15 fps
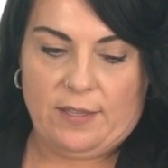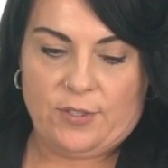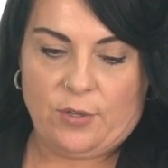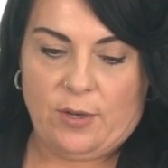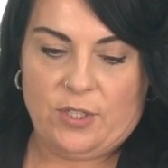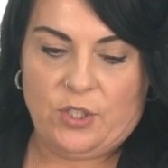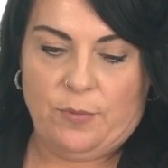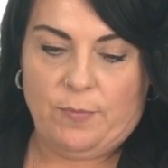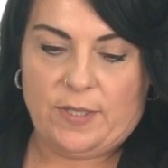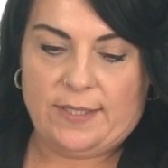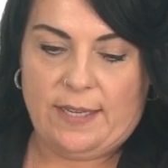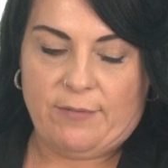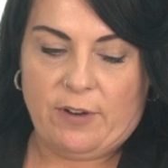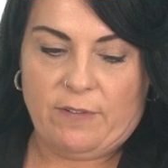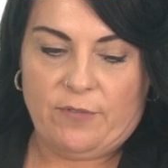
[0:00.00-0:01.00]
So she must
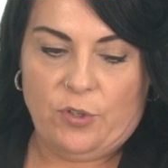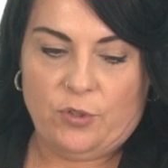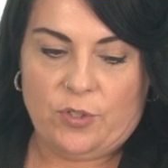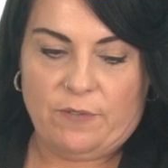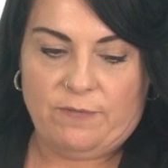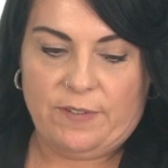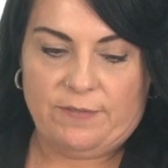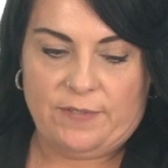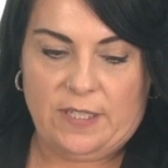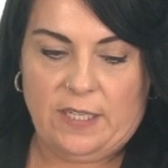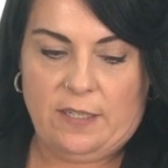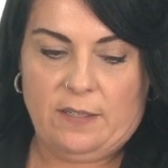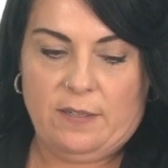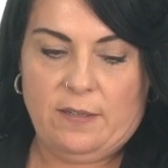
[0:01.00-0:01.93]
have her Fusion 15.